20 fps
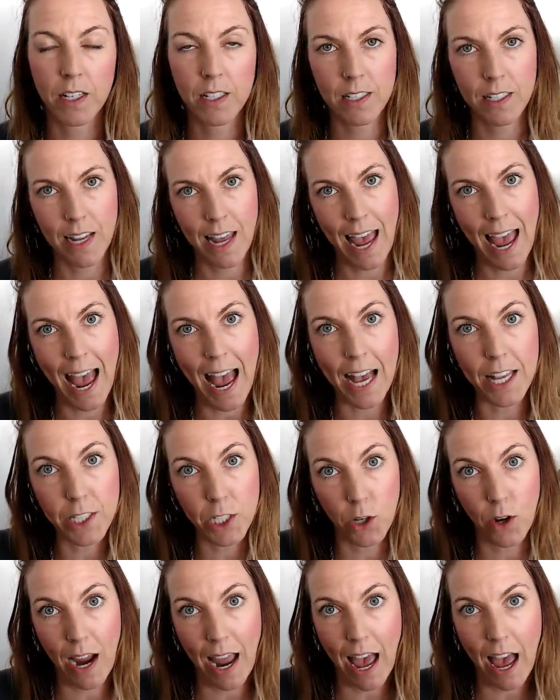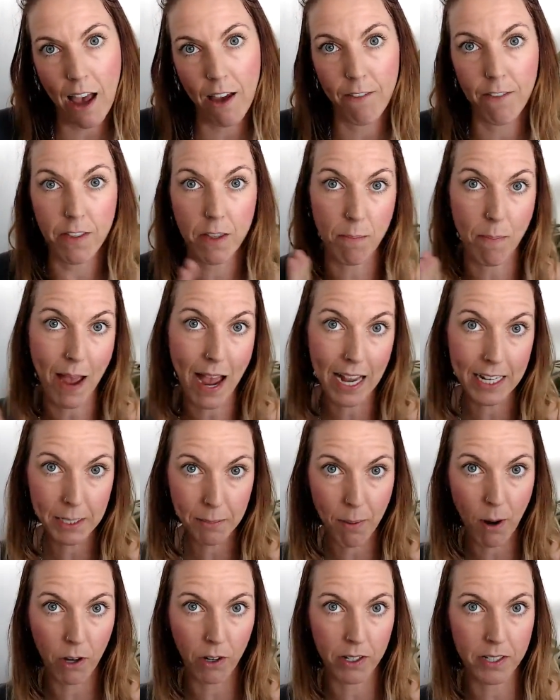has or have in the past
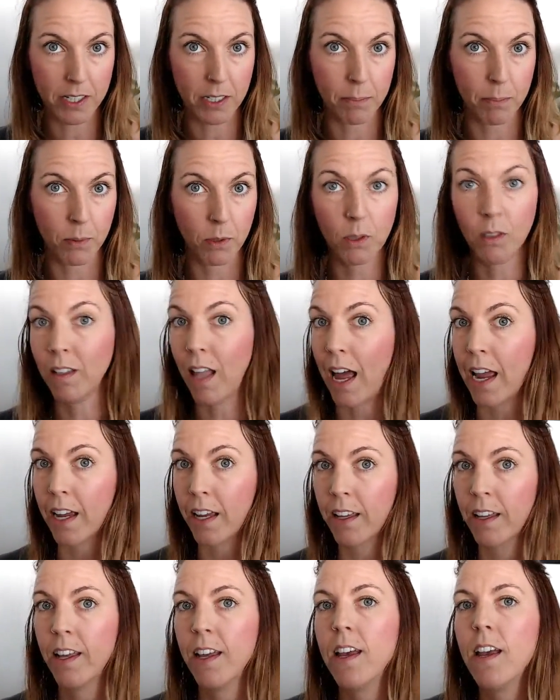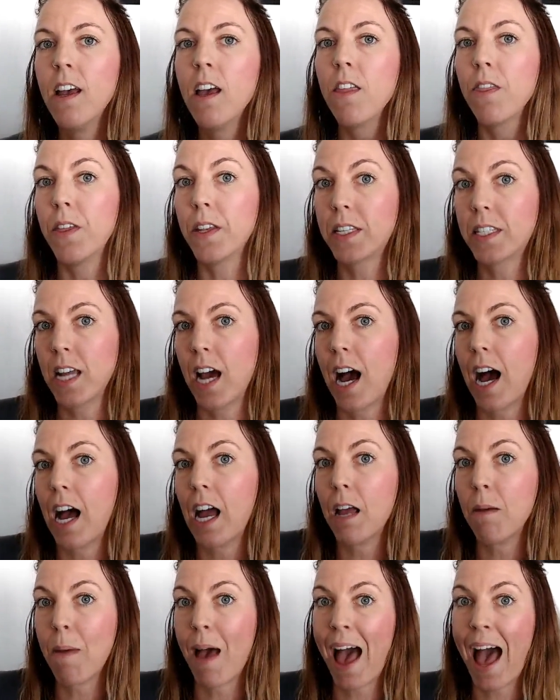participle, like the
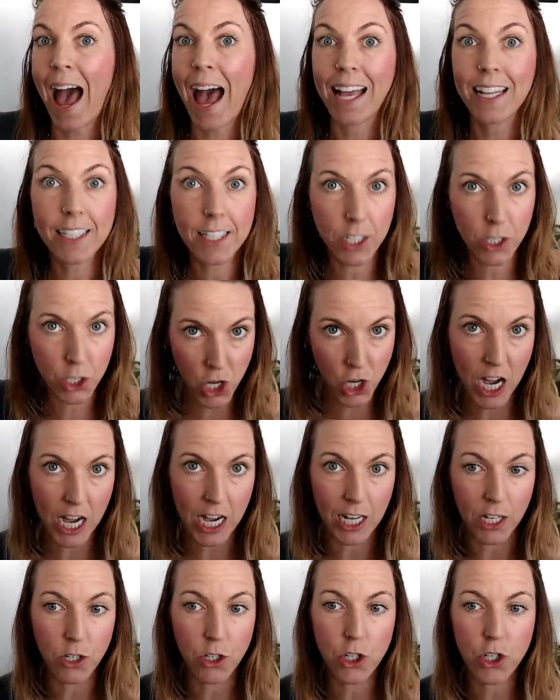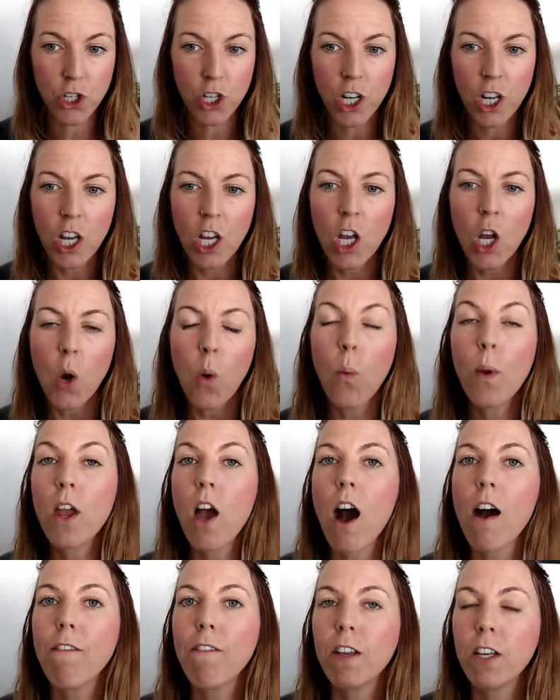time has changed. We
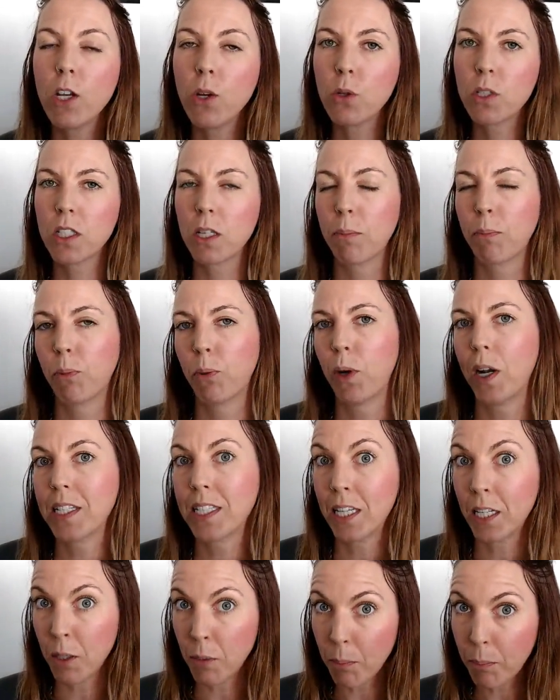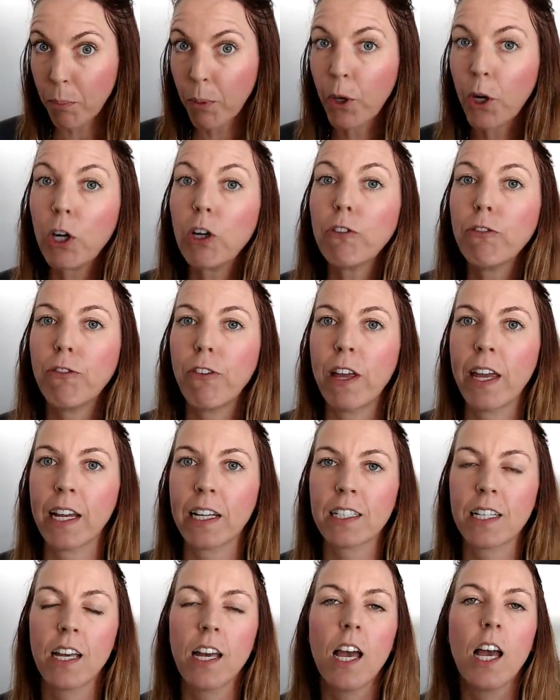often use the present
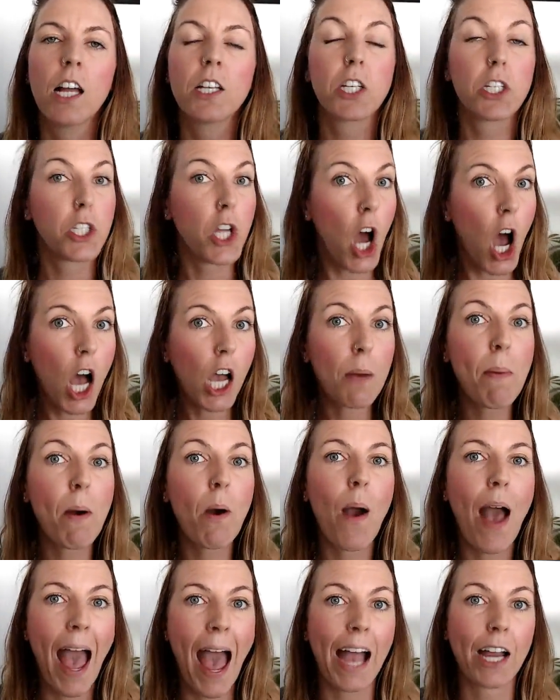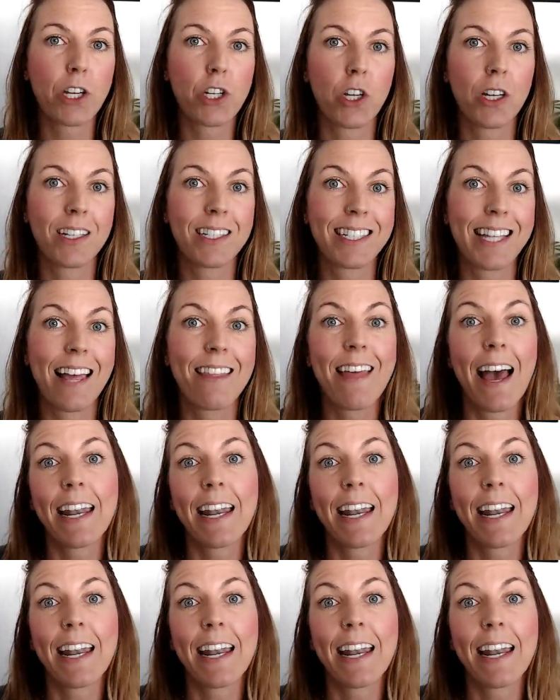perfect to talk about actions that